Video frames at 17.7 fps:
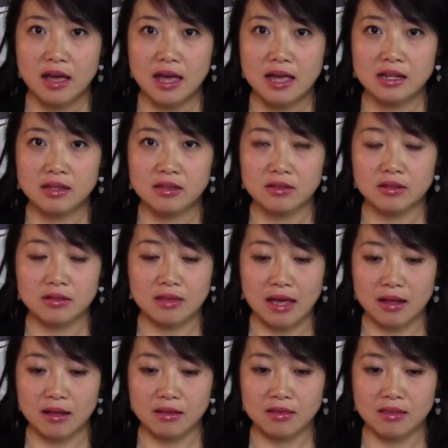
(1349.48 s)
Anything
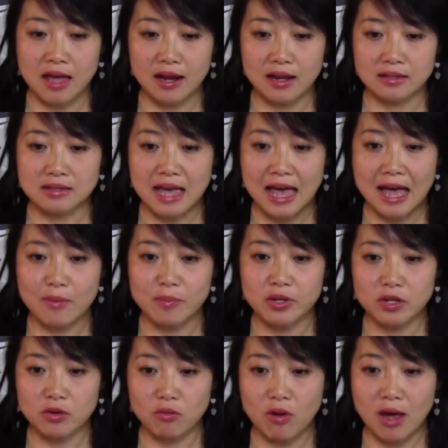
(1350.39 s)
that is
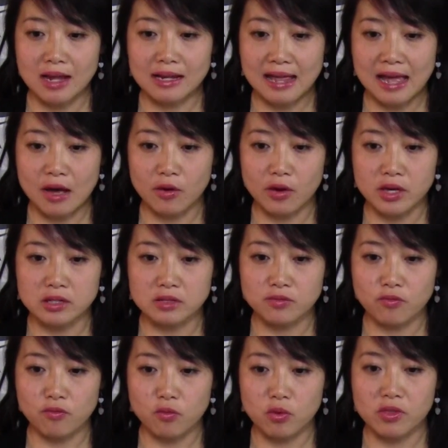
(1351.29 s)
happening right now
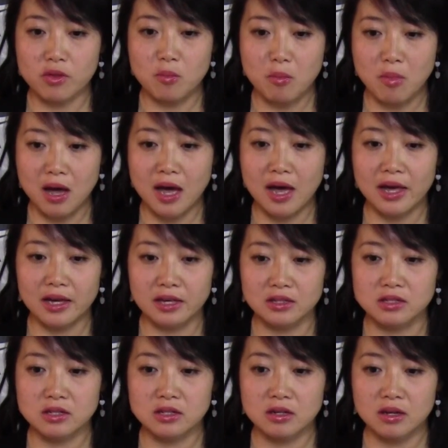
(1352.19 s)
is for the
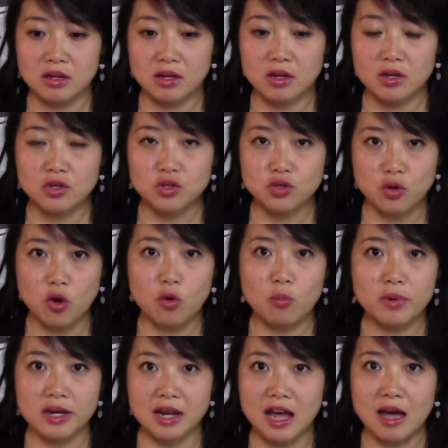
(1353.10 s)
mind to
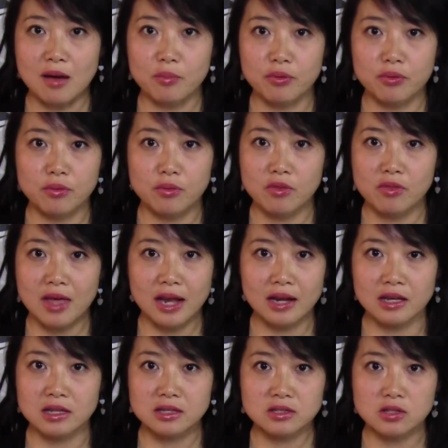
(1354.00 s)
open up.
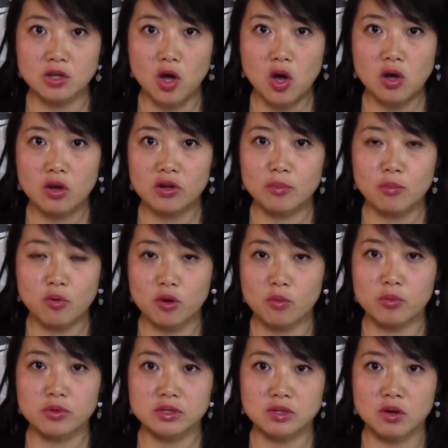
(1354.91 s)
That is the only
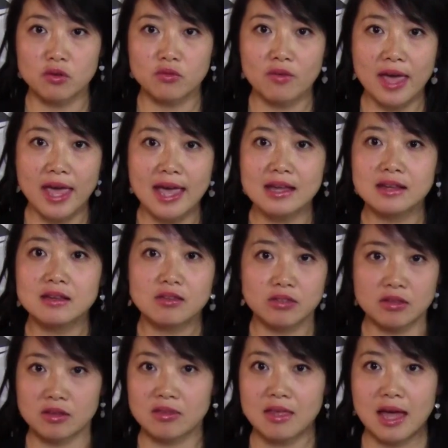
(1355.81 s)
purpose of
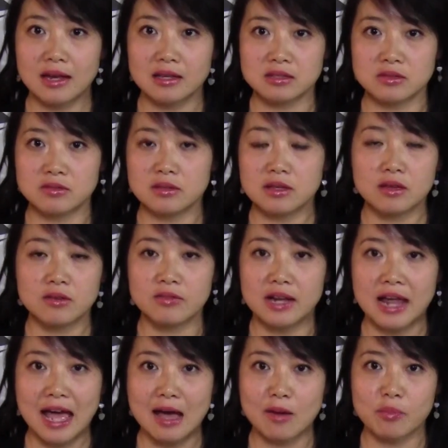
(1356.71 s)
anything that is
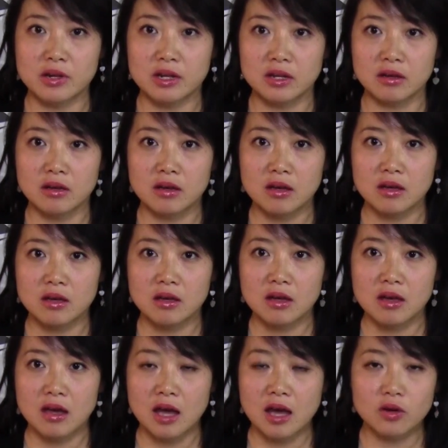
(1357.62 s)
even happening.
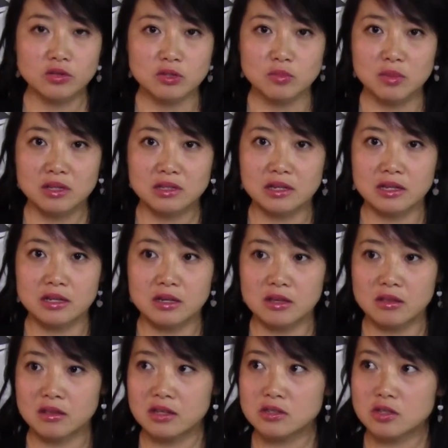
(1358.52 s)

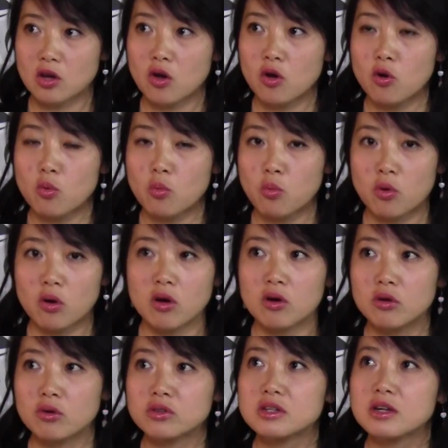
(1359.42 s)
Ultimately, in this whole
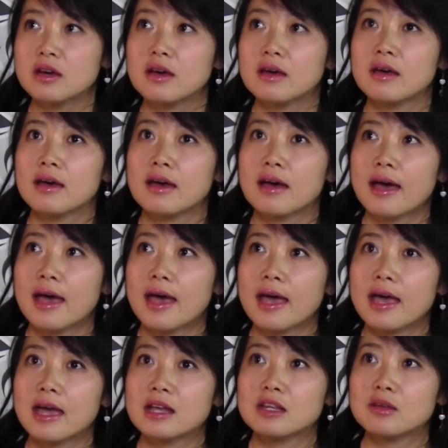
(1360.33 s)
world,
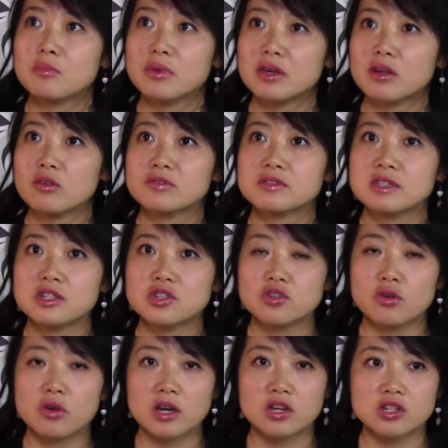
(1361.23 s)
any bit of
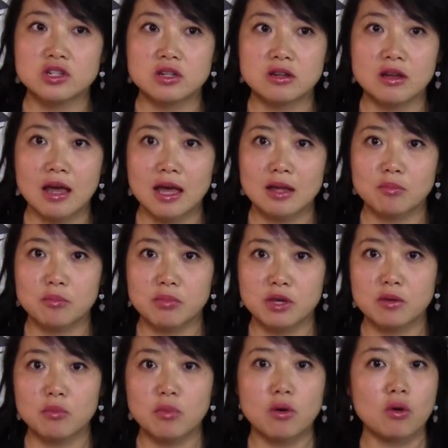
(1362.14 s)
situation and
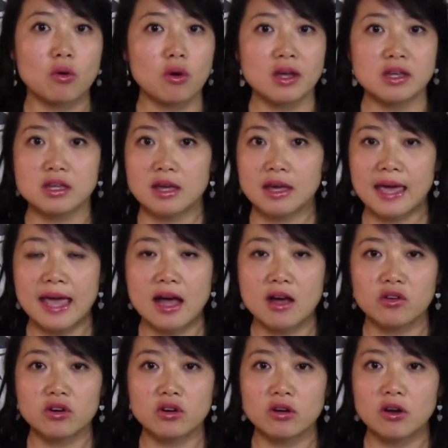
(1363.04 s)
people and
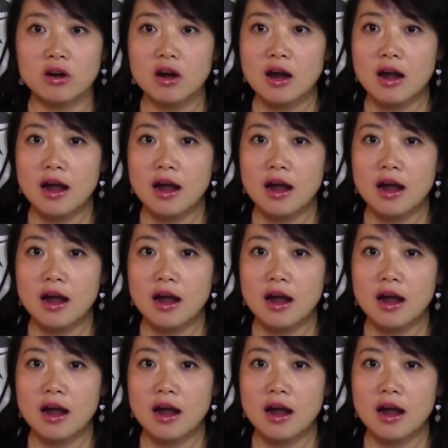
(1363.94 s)
encounter,